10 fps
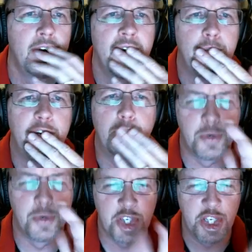But it
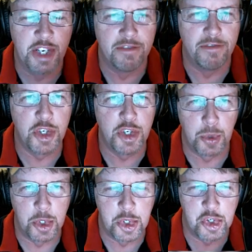was originally a
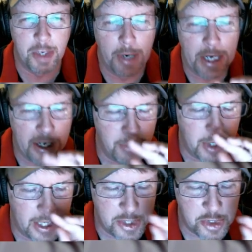visual system. I didn't
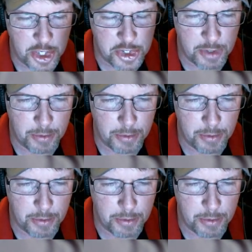realize this.